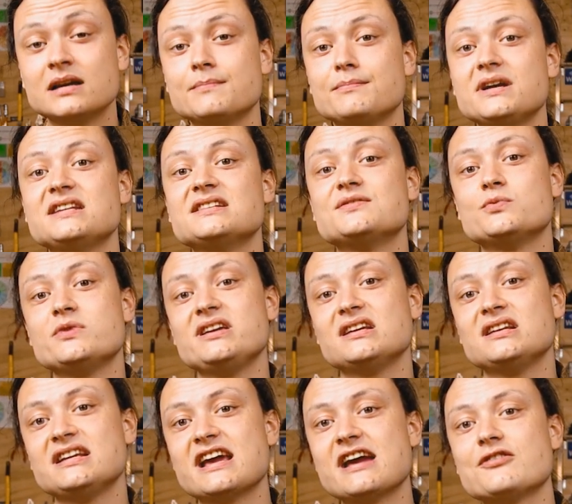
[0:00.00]
means we
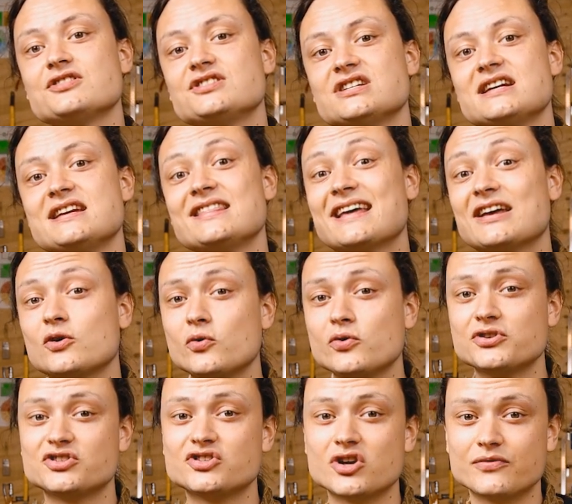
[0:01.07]
can guarantee that all
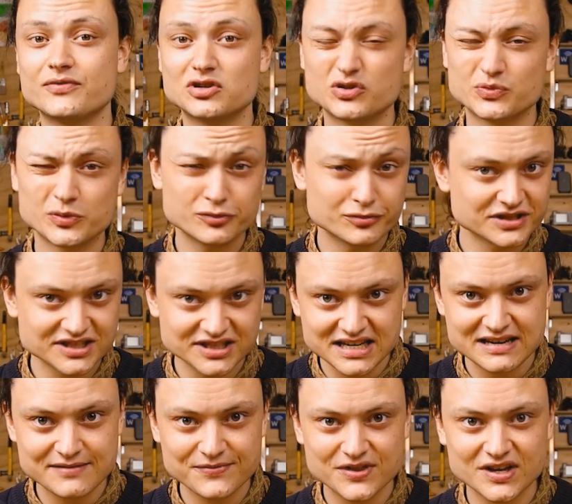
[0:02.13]
the servos will
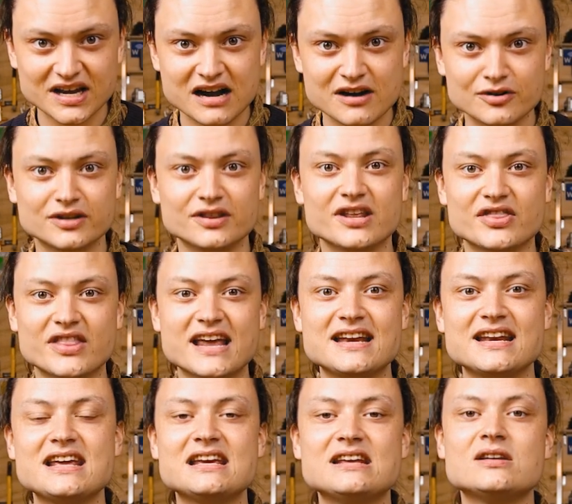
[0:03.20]
receive the current that they
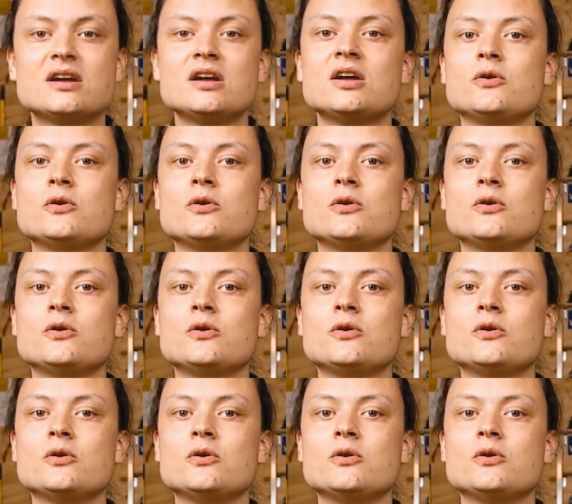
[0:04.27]
need